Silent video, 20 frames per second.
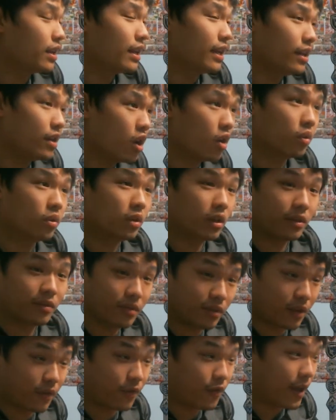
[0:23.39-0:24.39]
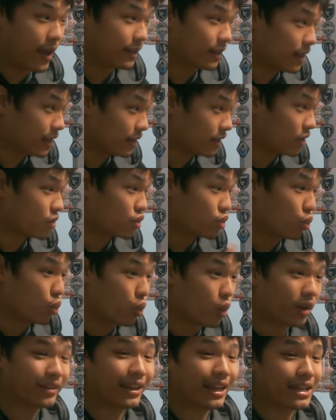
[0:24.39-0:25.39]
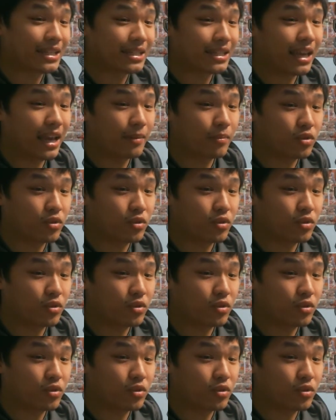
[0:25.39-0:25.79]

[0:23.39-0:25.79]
Not only the fact that there's one less game